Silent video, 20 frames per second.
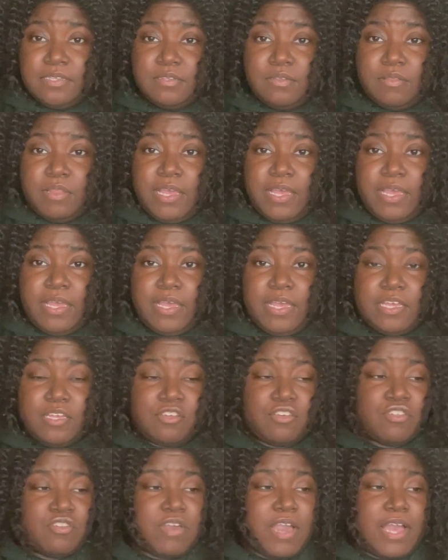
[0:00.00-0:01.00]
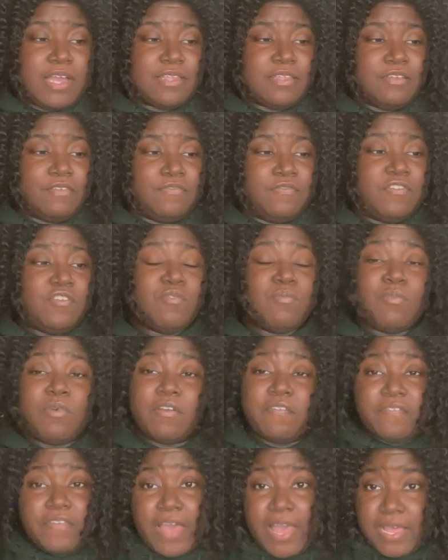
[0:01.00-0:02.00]
So they extract a few
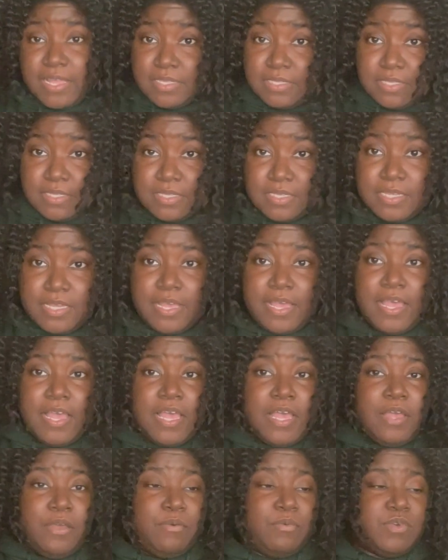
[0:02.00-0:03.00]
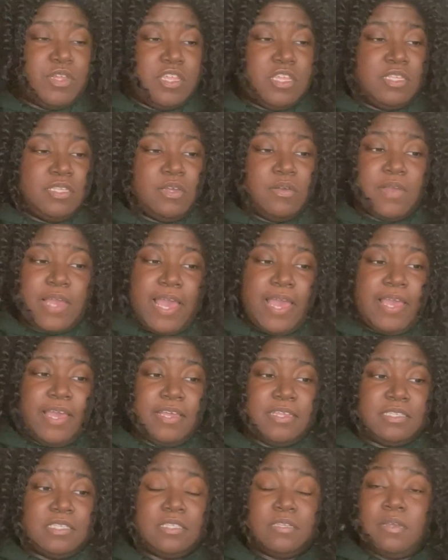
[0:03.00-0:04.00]
more fats, which is okay.
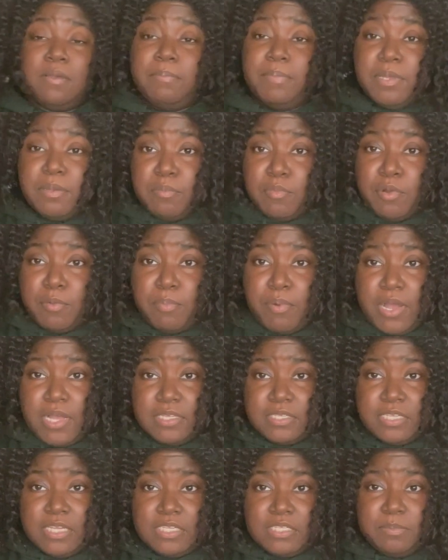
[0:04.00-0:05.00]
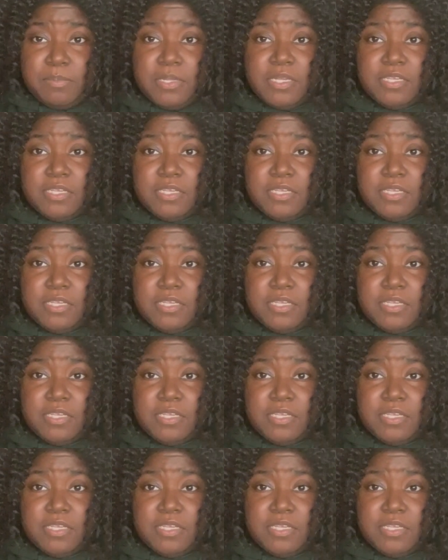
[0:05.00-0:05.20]
It's a bit more processed, but it's